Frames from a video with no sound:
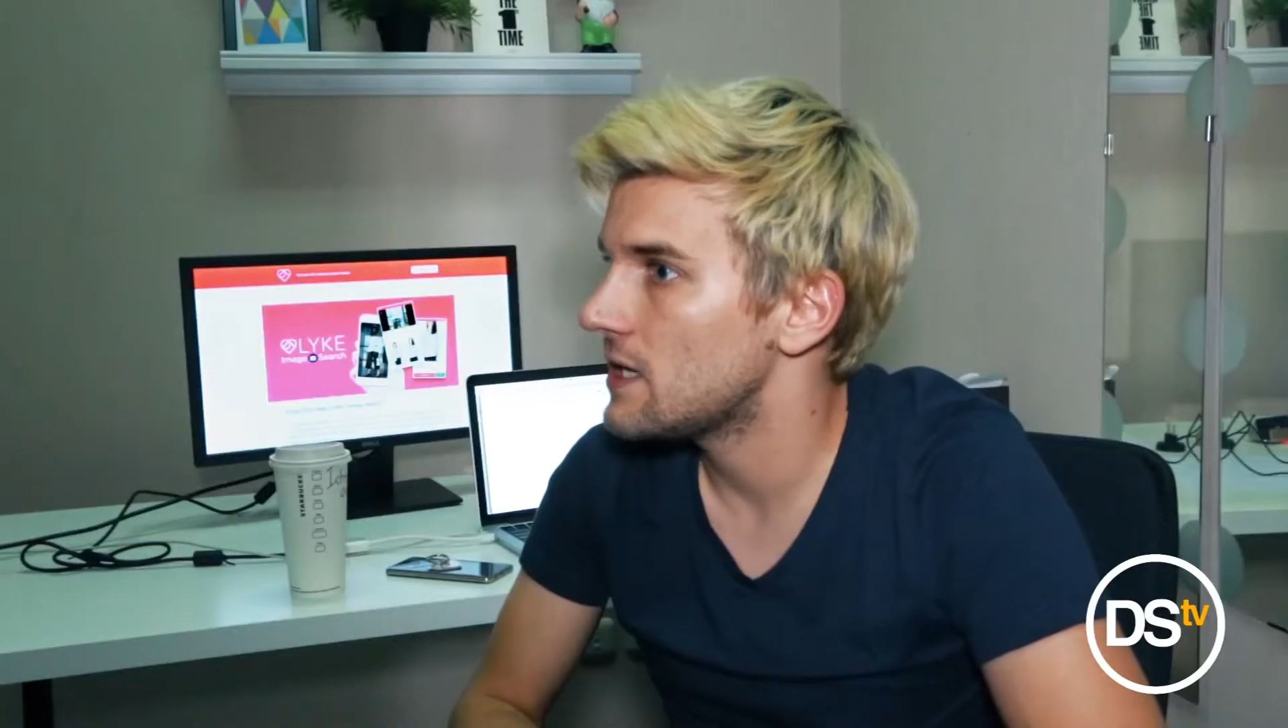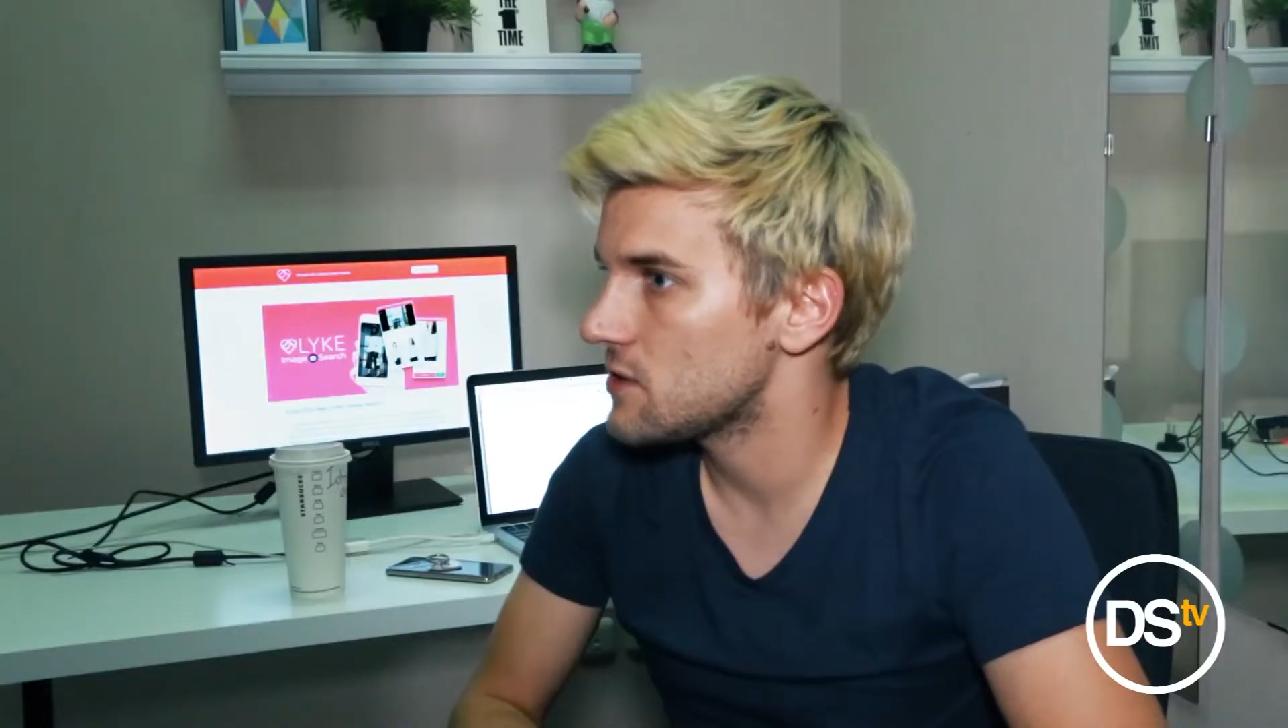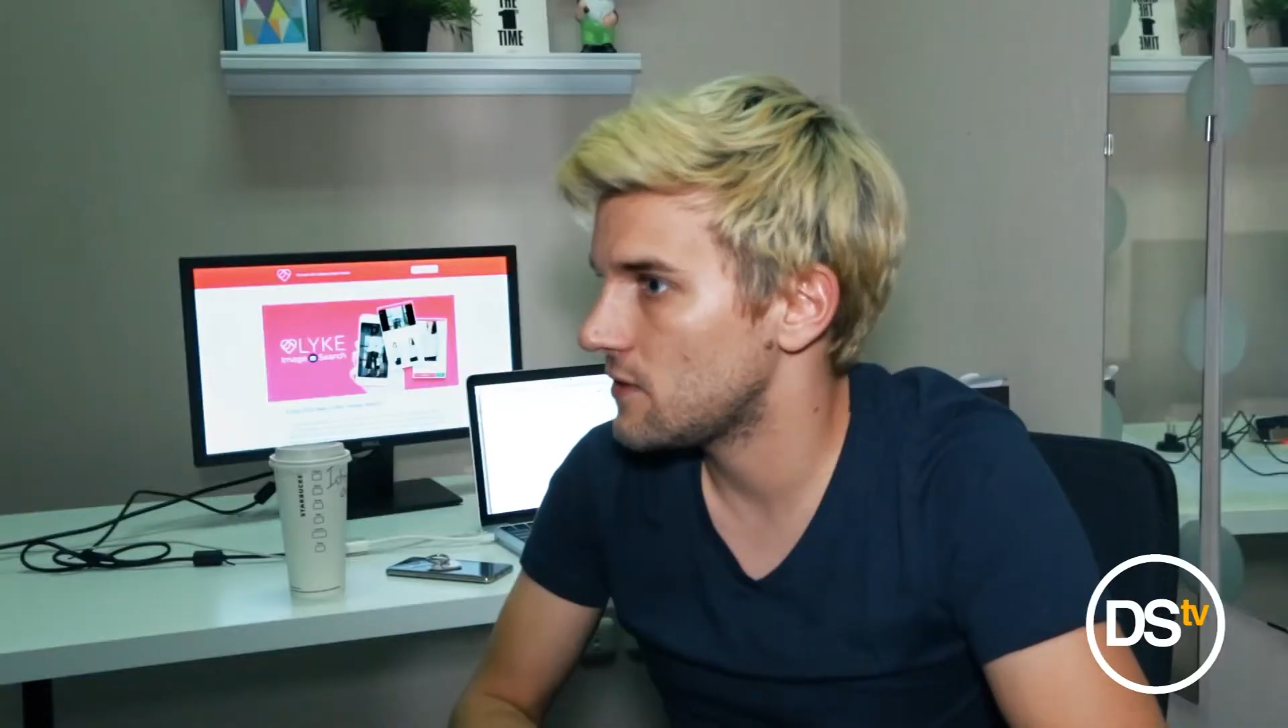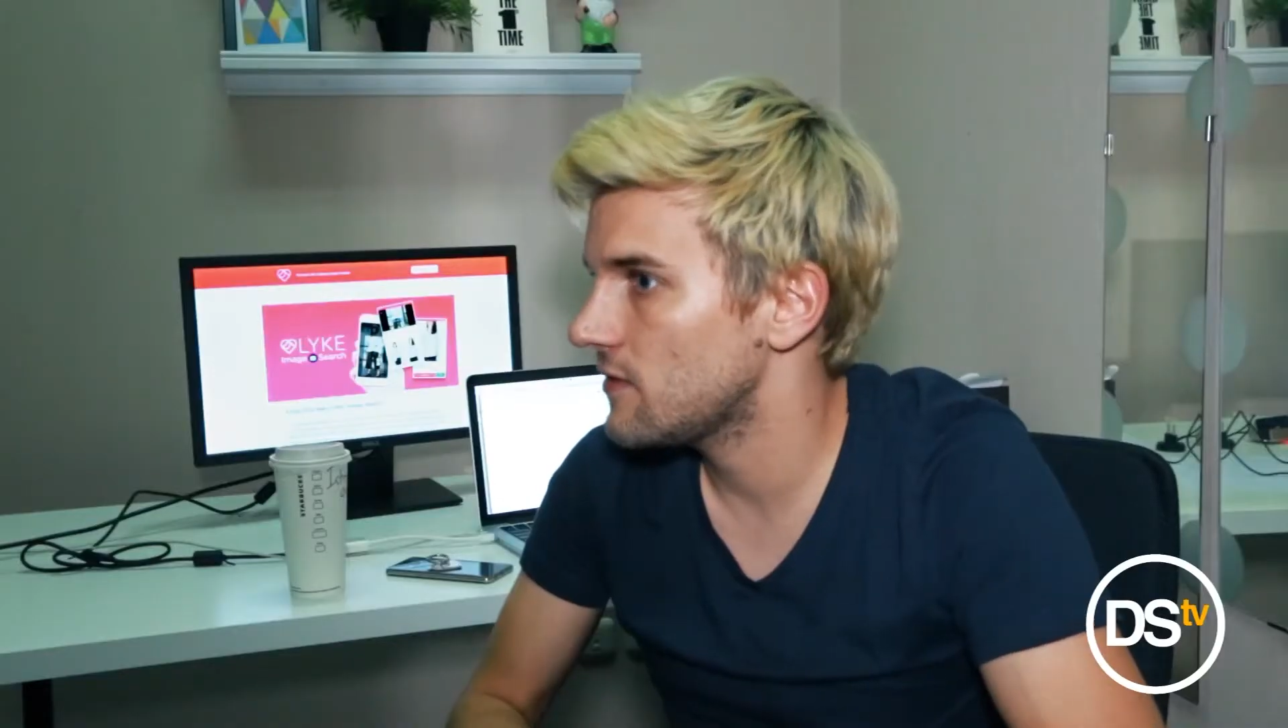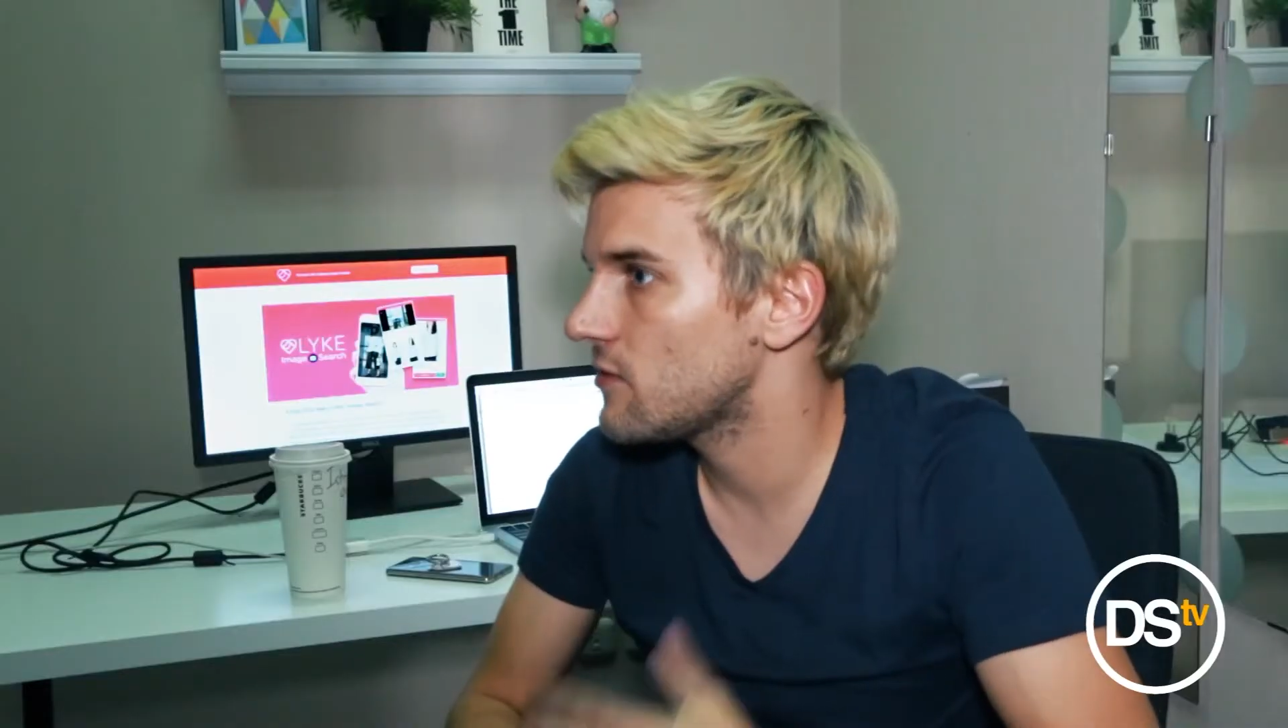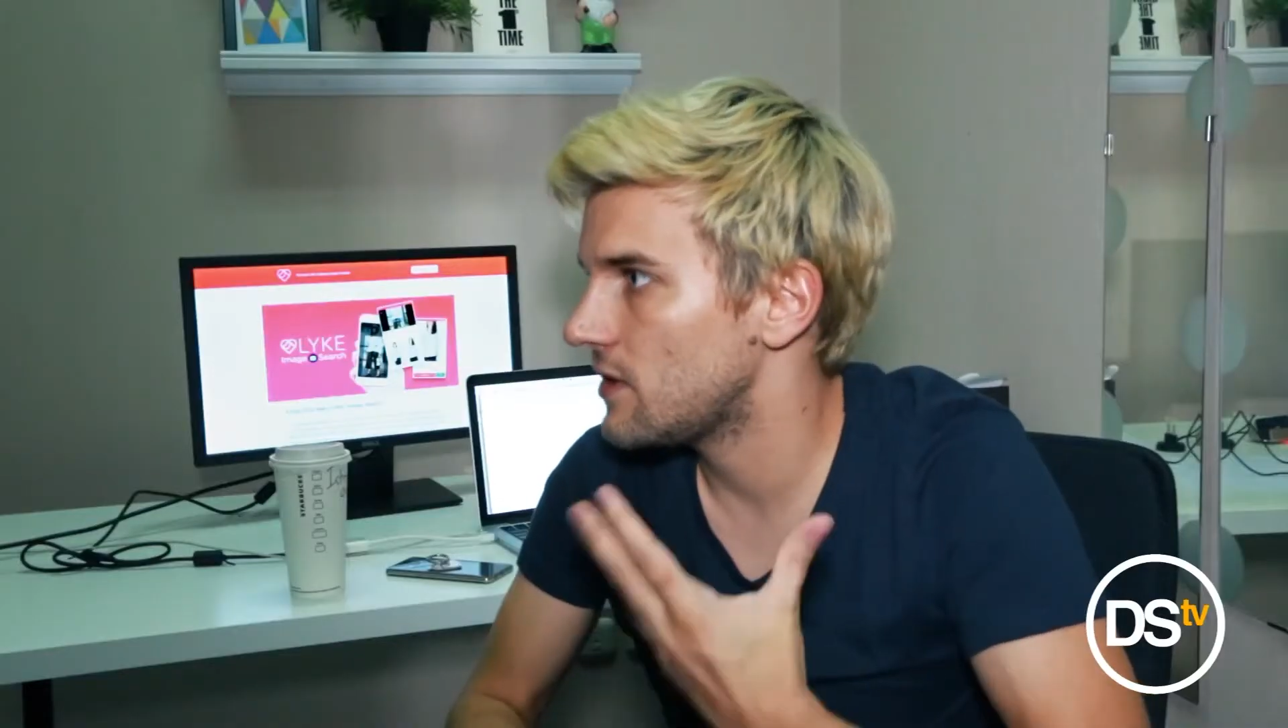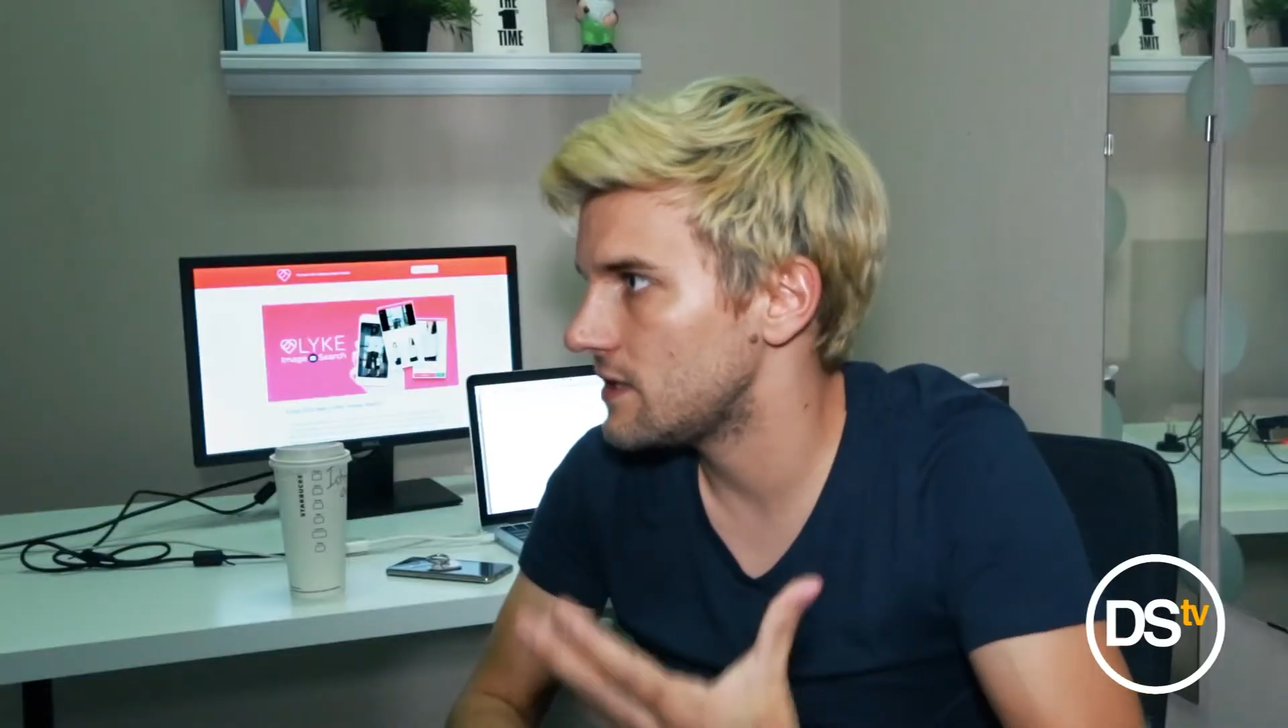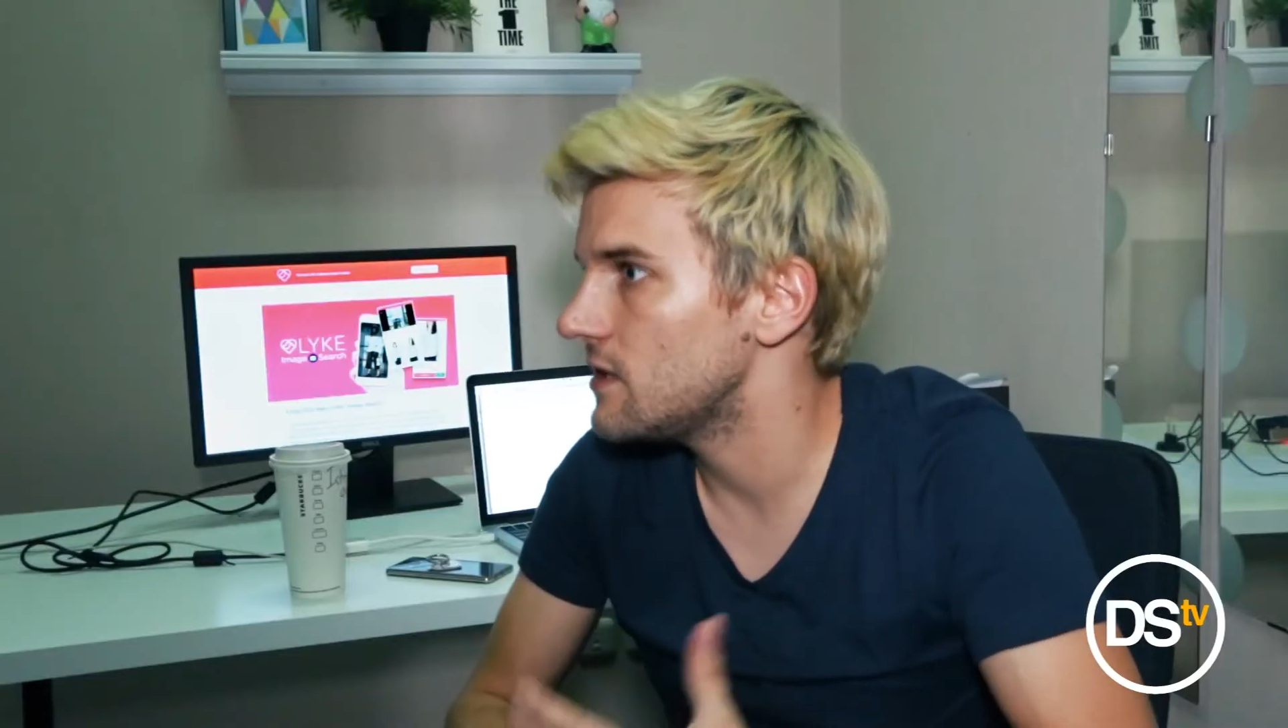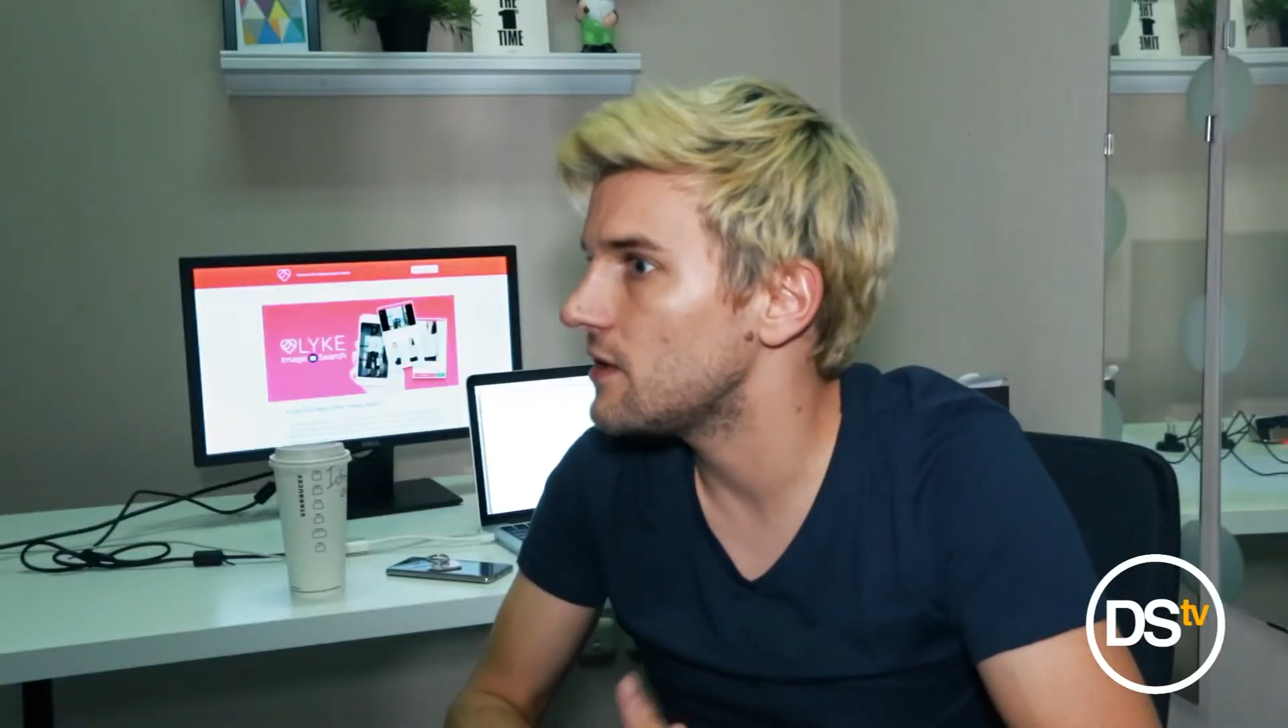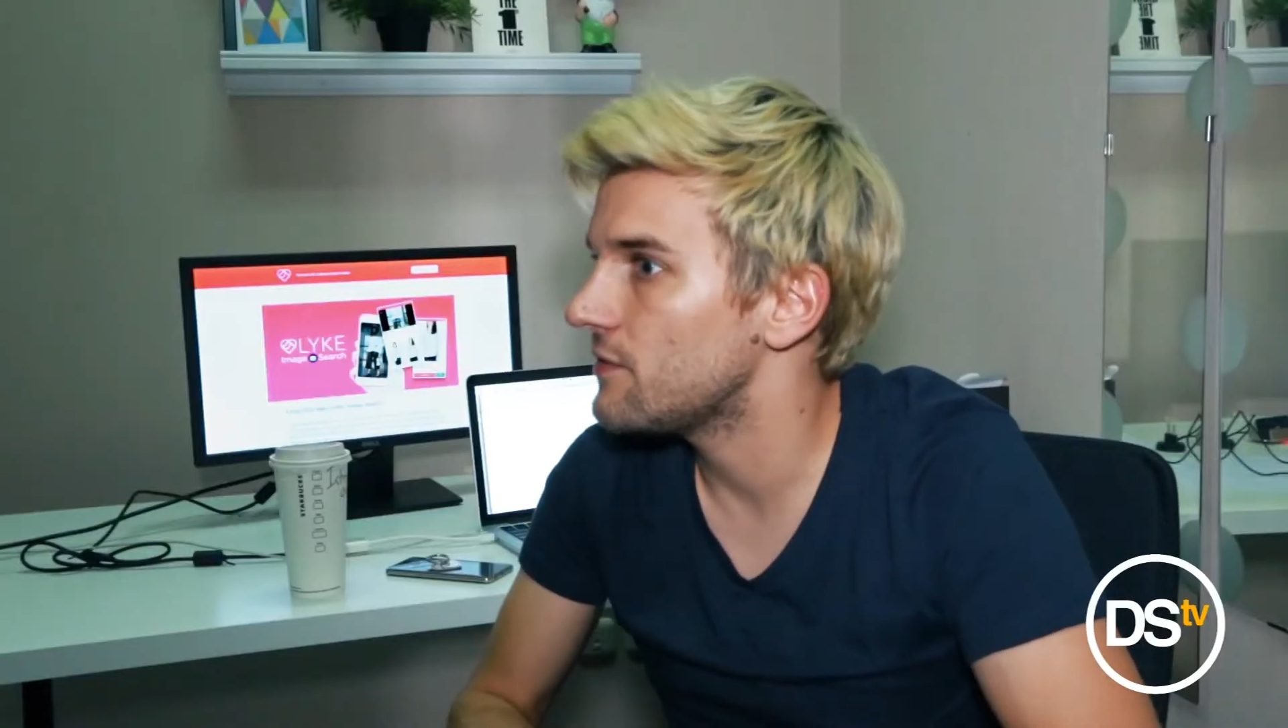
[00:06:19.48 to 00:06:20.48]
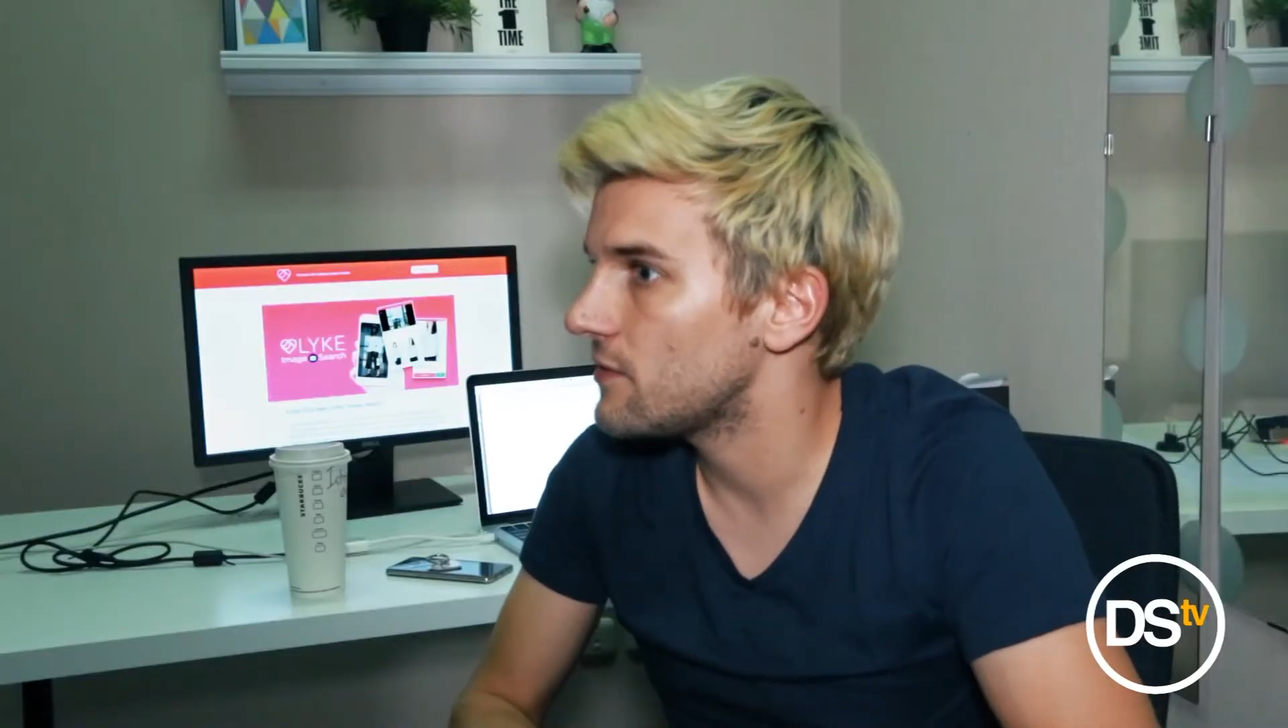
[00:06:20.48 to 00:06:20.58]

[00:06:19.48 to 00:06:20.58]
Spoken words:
to this, so ideally